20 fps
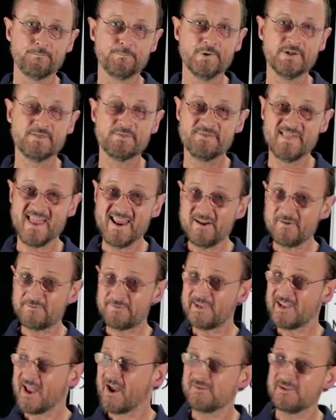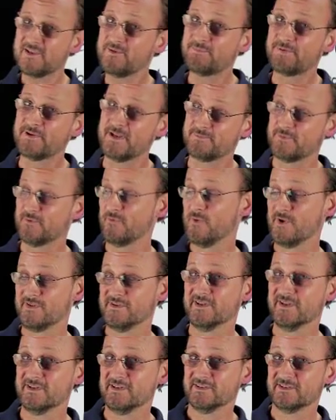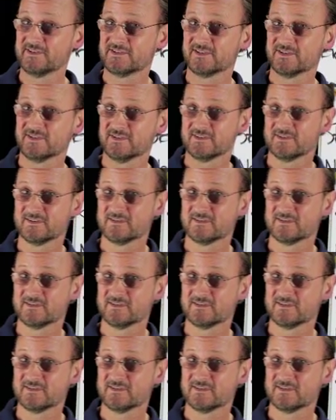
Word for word: But they're not the only people with needs.